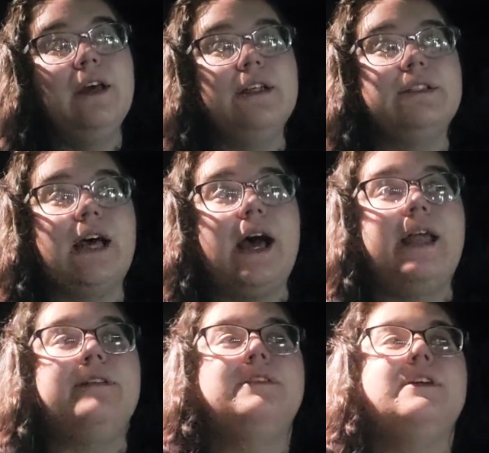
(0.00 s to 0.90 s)
is
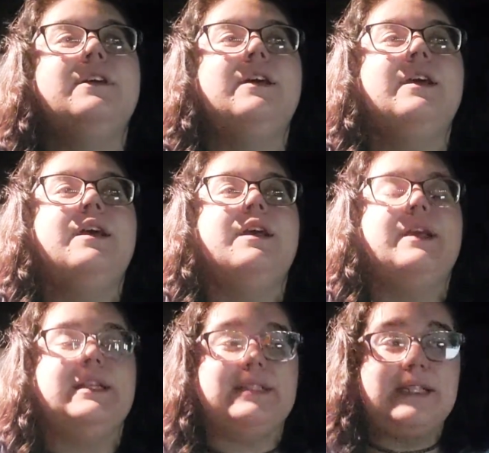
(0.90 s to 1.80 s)
that
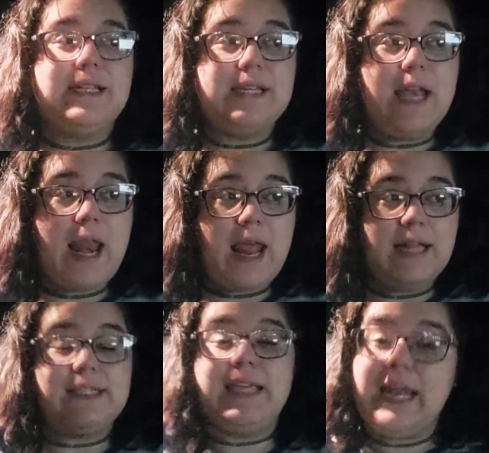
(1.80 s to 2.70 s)

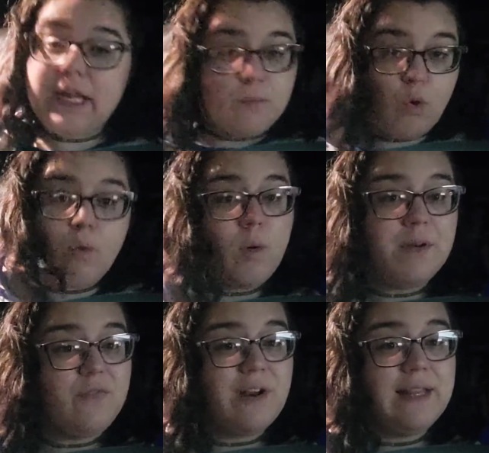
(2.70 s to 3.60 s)
it's getting more
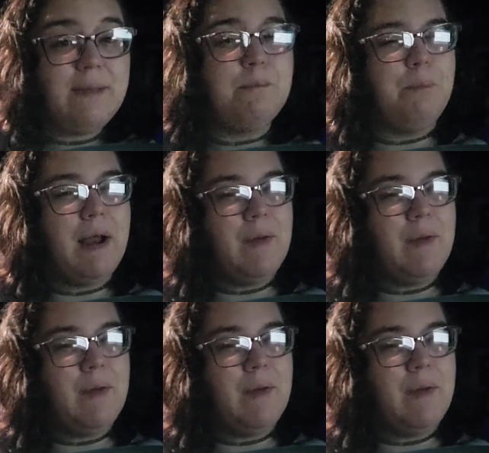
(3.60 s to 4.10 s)
woman friendly, but